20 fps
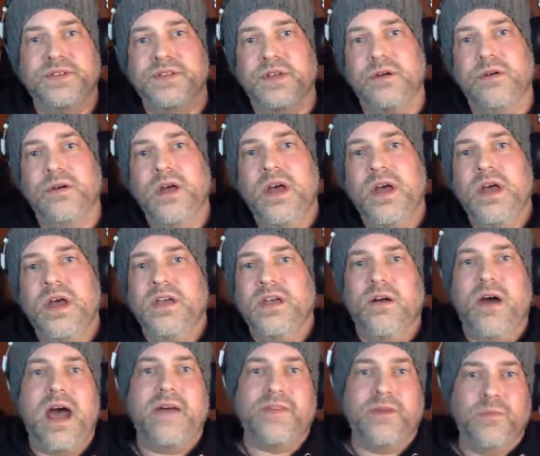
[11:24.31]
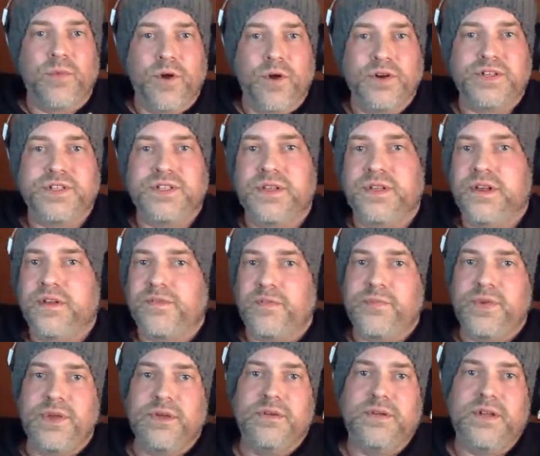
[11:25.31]
So, you know, having merch, the different
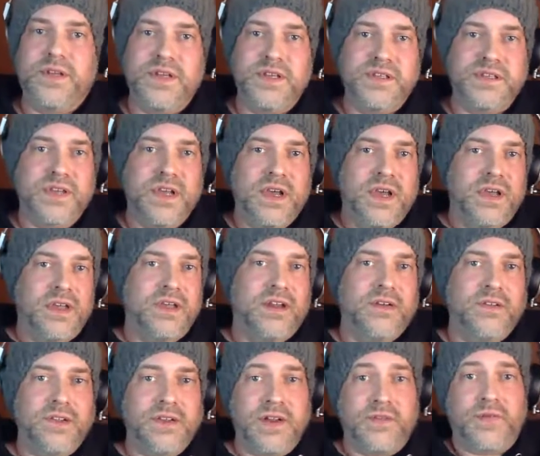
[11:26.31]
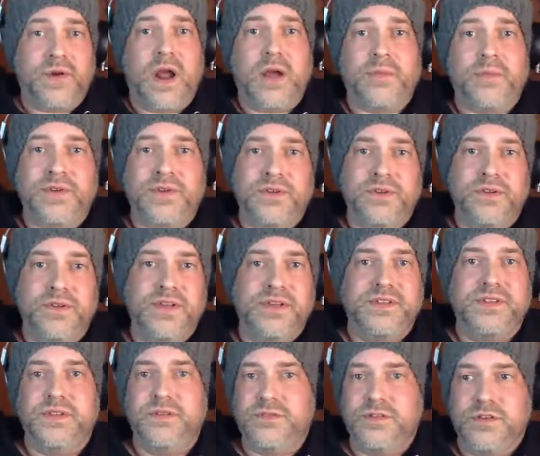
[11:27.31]
PODs, you know, the different opportunities,
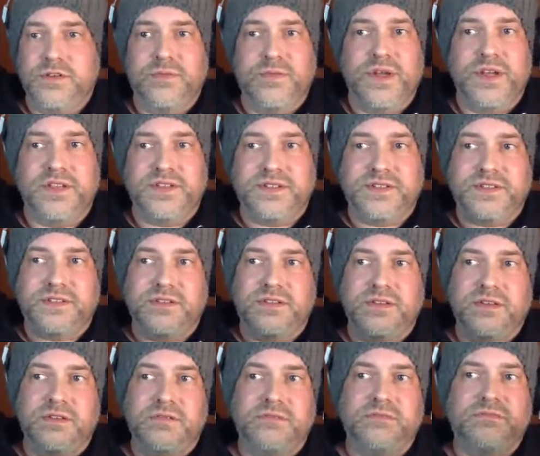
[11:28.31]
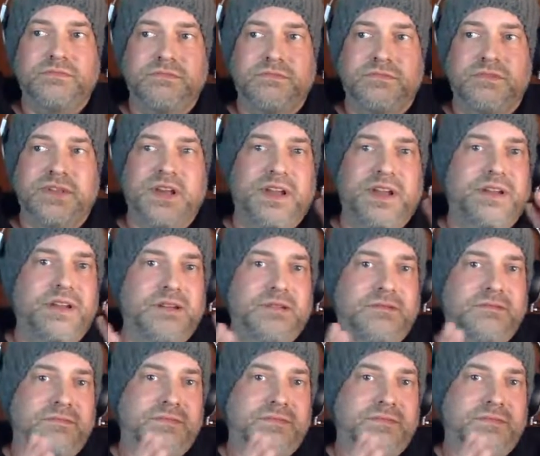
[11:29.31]
YouTube, it's, you kind of